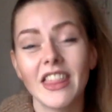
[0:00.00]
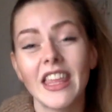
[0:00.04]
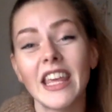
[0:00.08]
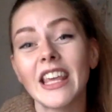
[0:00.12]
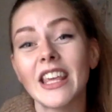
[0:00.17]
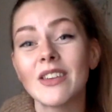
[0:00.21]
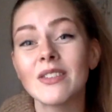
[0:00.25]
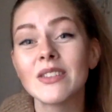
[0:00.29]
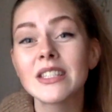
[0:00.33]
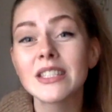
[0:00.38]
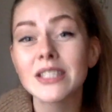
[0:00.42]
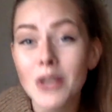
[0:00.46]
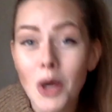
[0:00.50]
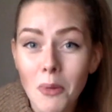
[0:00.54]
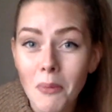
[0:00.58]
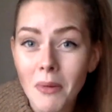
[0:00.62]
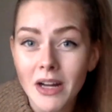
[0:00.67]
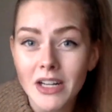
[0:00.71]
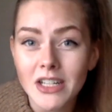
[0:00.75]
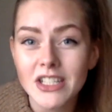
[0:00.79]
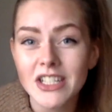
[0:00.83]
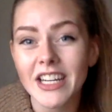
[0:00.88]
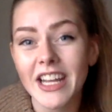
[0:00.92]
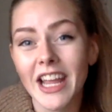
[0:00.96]
Thank you so
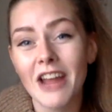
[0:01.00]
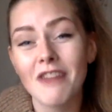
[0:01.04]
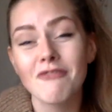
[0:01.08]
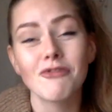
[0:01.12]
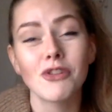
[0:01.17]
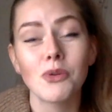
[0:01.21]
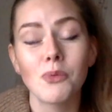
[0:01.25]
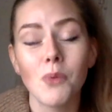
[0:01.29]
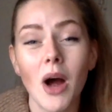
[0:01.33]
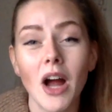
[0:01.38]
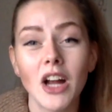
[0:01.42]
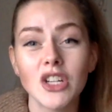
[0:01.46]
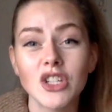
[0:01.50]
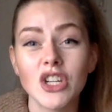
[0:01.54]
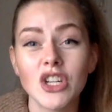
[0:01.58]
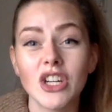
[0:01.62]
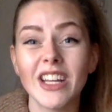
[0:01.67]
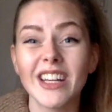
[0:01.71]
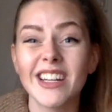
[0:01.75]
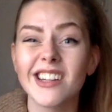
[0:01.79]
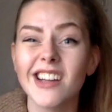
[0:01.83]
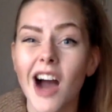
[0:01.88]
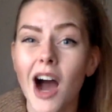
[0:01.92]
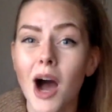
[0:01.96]
much again for watching
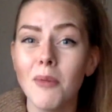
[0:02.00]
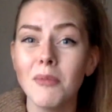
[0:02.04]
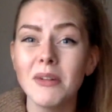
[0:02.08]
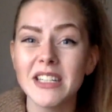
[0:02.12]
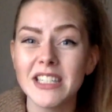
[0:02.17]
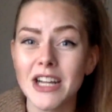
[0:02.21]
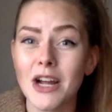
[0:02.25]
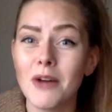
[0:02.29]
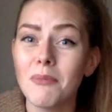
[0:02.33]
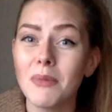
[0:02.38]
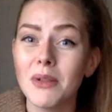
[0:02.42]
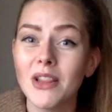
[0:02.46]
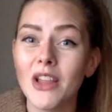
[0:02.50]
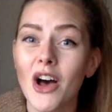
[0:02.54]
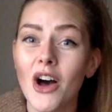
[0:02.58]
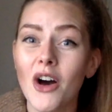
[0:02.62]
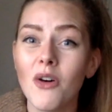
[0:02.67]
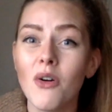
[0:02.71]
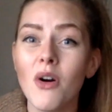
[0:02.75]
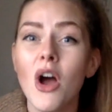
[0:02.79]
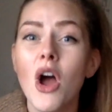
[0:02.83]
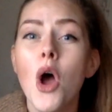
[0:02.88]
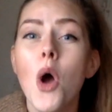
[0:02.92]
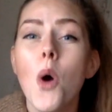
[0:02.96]
and comment down below